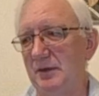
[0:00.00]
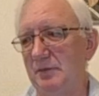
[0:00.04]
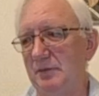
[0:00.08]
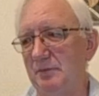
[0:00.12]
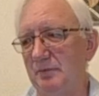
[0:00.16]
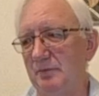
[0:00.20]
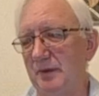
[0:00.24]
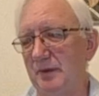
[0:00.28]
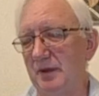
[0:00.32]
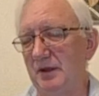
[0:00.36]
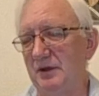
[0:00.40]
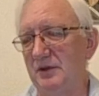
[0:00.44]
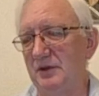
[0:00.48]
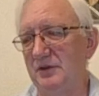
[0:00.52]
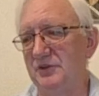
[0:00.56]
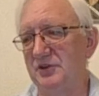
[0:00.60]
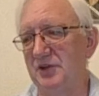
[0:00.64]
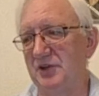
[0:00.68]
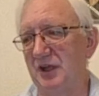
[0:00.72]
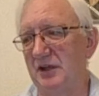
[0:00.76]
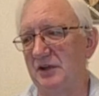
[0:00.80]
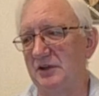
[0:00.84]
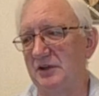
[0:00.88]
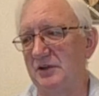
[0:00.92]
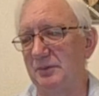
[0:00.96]
the
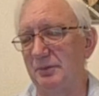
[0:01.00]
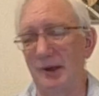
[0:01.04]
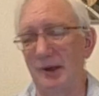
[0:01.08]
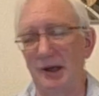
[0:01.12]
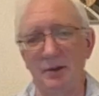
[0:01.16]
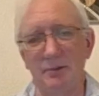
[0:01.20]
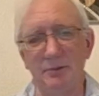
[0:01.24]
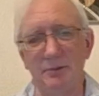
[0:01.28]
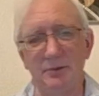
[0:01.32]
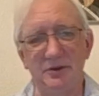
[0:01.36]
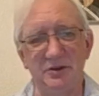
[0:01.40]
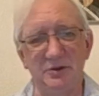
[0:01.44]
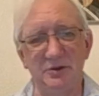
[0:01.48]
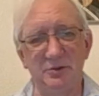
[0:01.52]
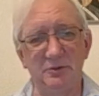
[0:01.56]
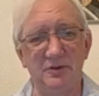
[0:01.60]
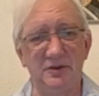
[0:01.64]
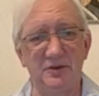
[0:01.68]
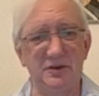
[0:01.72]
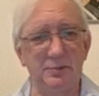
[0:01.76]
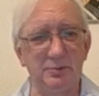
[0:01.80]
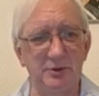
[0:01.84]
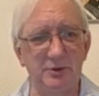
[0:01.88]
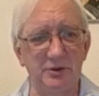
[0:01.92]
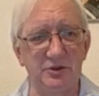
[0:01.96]
State Department,
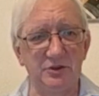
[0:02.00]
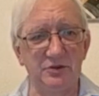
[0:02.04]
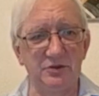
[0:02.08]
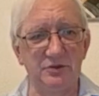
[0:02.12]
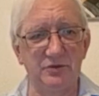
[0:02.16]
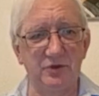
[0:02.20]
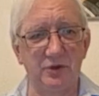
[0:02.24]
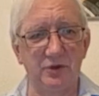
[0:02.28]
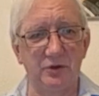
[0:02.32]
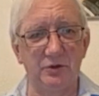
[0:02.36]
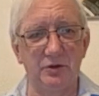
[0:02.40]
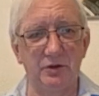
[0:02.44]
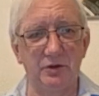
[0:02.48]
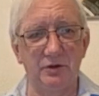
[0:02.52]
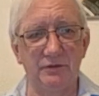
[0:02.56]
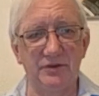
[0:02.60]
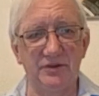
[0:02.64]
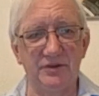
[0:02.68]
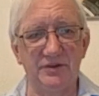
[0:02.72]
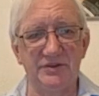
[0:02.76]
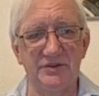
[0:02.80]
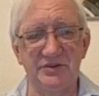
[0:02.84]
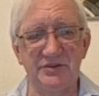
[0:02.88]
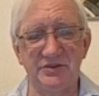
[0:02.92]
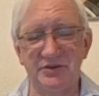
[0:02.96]
within the British Foreign
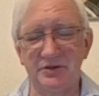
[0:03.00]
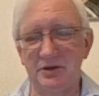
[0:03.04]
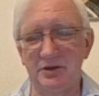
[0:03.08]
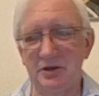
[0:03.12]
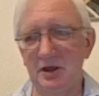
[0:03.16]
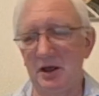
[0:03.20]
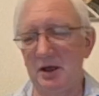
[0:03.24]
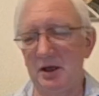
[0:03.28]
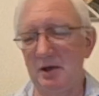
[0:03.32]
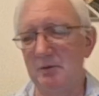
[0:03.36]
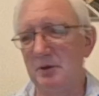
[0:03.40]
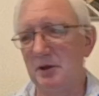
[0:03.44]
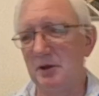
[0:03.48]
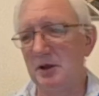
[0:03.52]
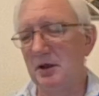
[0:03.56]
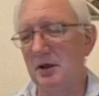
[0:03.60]
Office,